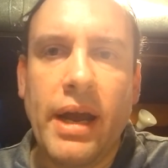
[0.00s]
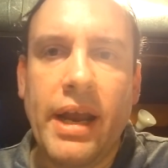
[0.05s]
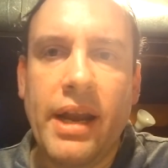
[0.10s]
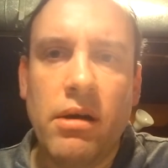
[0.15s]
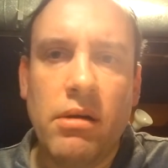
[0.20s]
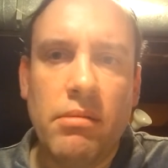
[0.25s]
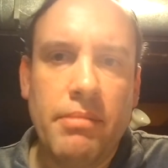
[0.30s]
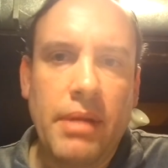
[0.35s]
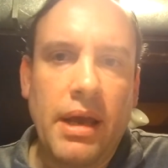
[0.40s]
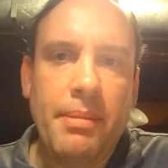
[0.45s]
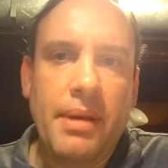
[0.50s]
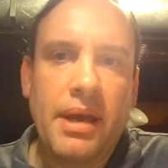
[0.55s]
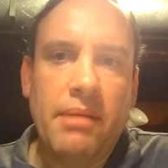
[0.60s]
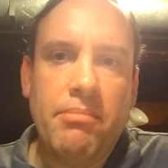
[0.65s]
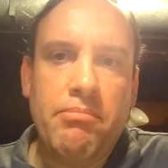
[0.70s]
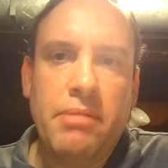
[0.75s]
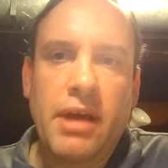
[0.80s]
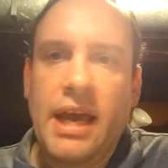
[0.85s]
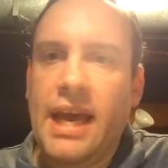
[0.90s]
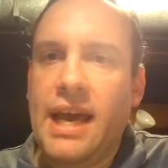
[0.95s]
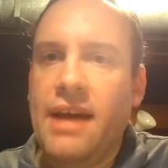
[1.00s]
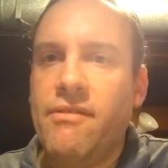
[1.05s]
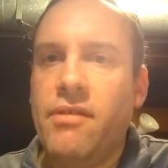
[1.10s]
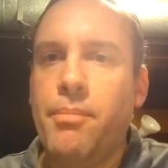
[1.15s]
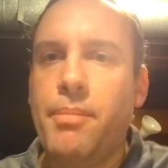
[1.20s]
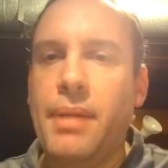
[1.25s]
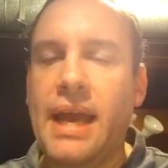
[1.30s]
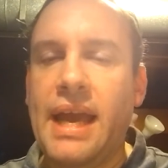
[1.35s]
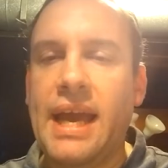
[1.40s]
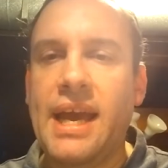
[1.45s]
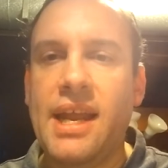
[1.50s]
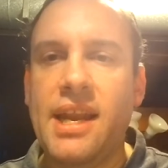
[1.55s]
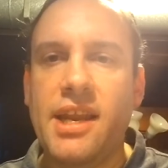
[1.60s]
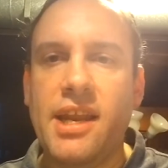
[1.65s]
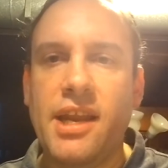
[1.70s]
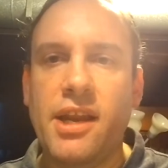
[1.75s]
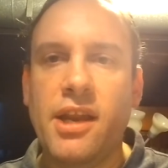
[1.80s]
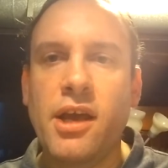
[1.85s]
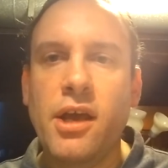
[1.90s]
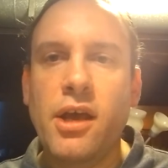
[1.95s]
I know maybe you have a band
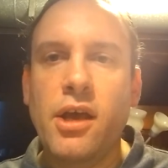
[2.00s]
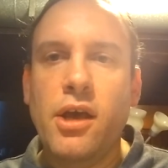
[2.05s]
and